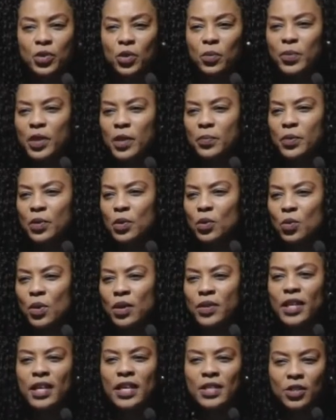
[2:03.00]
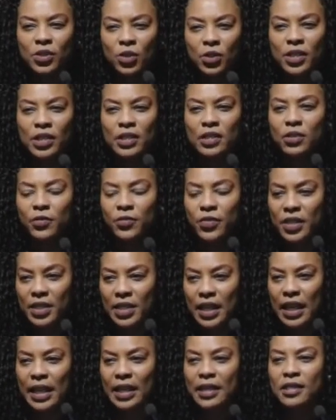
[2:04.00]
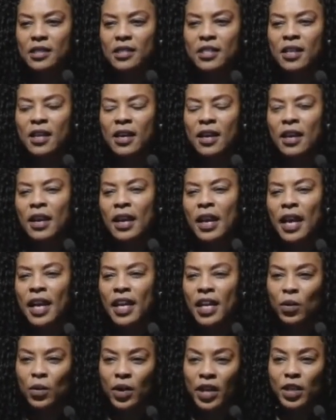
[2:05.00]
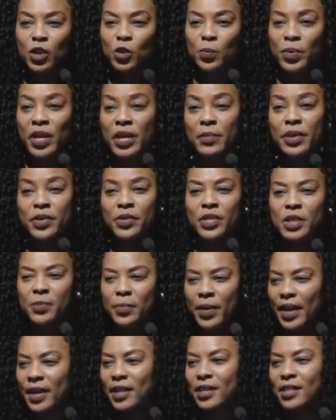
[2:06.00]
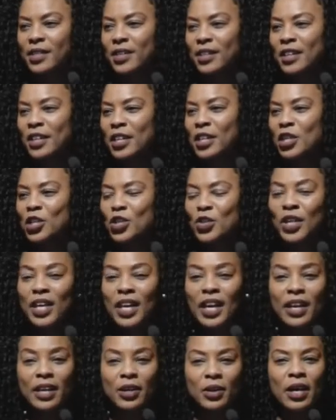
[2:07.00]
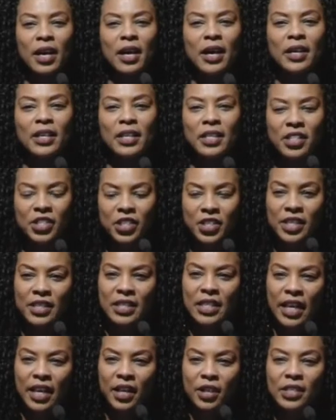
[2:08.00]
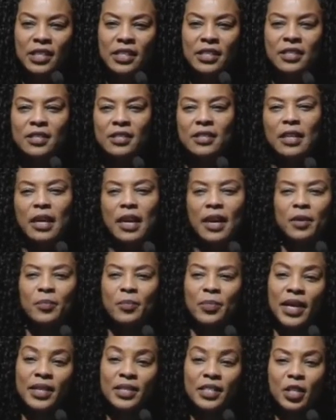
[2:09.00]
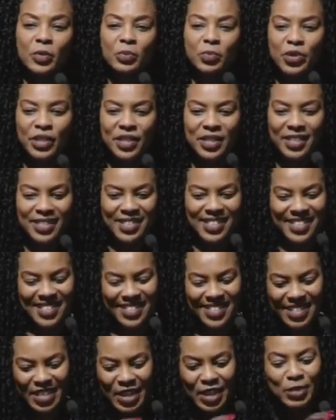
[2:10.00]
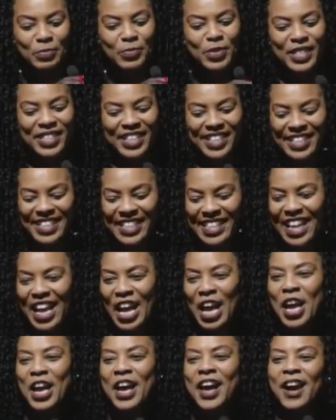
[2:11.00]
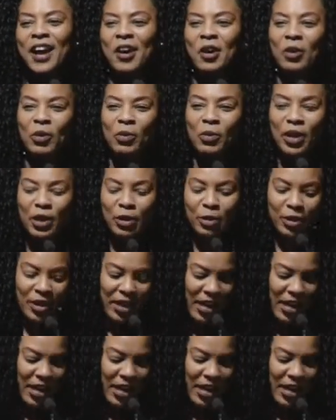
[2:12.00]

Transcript: people who are the custodians of this land. And I would like to pay my respect to the indigenous elders, past and present. Well,